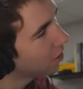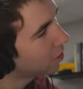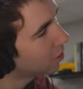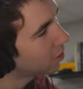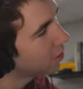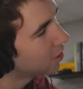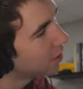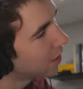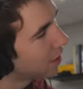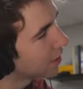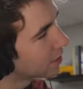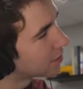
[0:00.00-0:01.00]

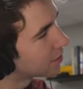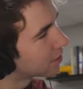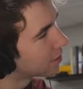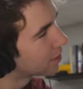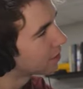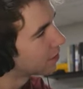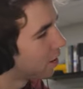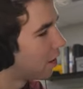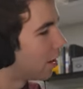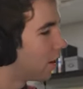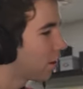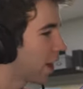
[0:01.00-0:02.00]
Goodness.
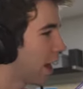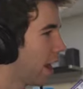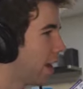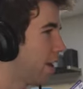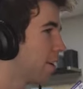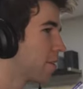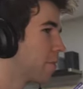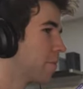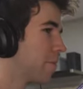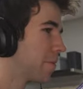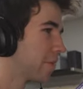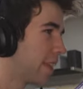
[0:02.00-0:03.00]
Okay.
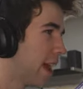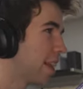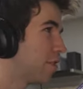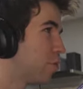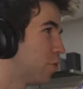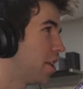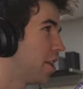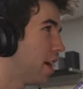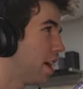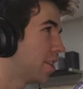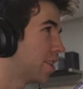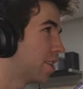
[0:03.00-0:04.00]
That's pretty
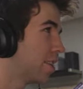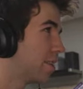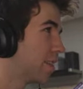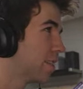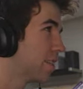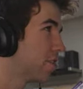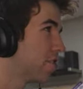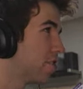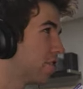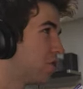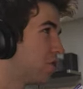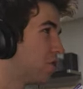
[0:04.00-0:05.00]
nuts. That's like
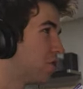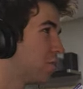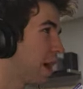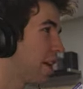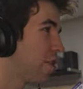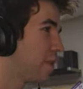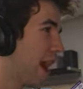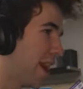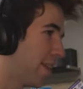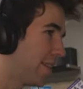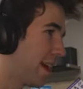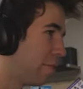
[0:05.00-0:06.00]
you're Spider-Man
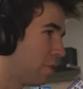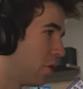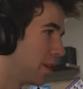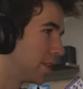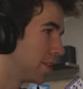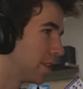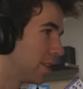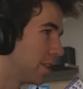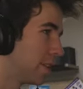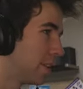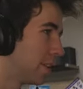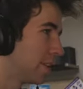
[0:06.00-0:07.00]
at that point.
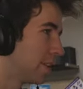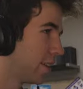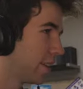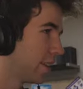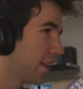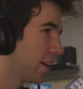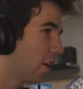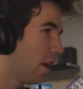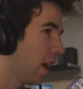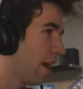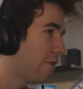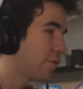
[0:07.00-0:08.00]
Like
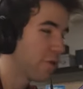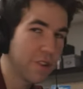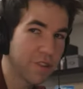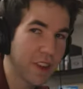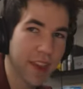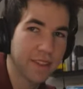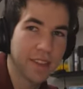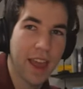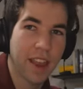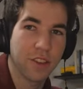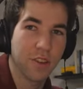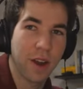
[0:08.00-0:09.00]
everything
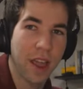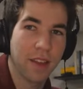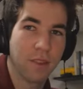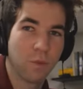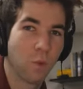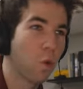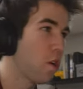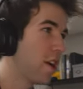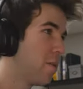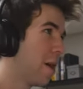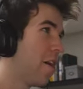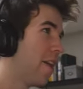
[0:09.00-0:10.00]
that you're
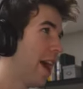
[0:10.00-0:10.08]
worried about